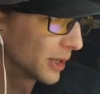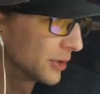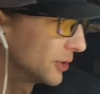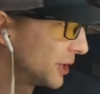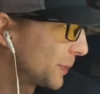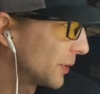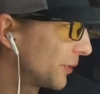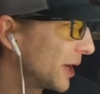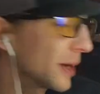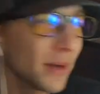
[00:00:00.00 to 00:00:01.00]
because your
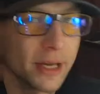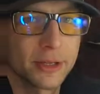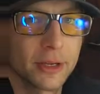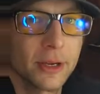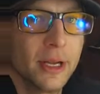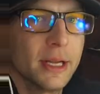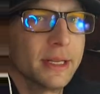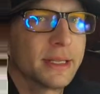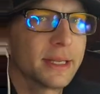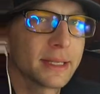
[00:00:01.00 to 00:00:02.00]
typical Thagomizer
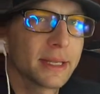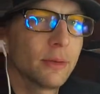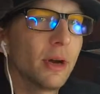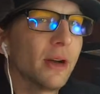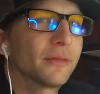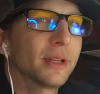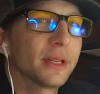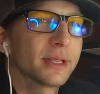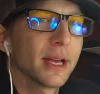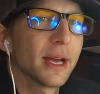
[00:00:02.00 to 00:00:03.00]
sticks out off
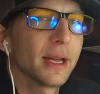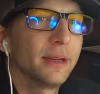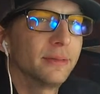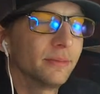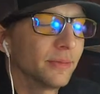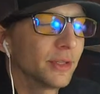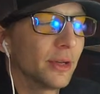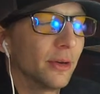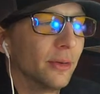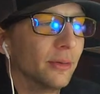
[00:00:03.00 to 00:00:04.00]
to the side,
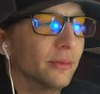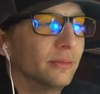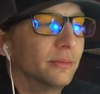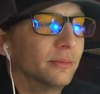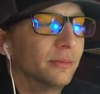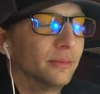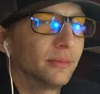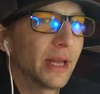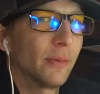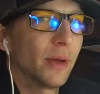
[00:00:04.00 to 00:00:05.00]
so
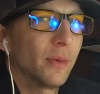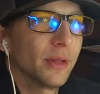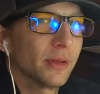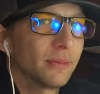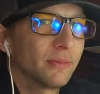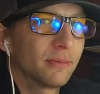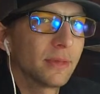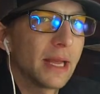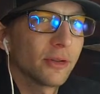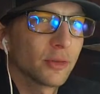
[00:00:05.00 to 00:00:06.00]
that way when the
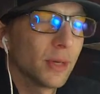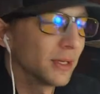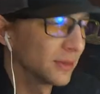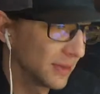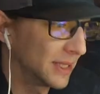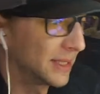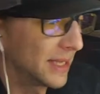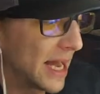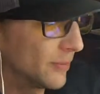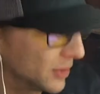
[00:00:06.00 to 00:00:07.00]
tail swings, it
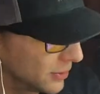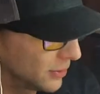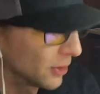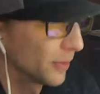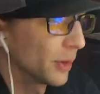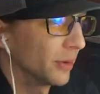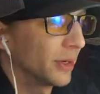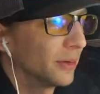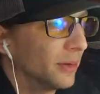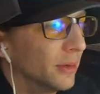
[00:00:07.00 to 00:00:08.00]
stabs into your
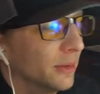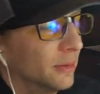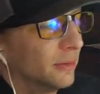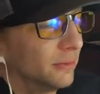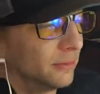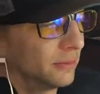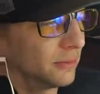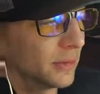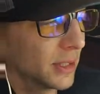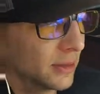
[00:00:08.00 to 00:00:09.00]
opponent,
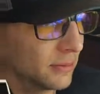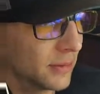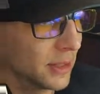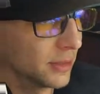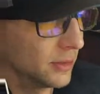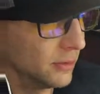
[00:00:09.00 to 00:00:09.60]
because that's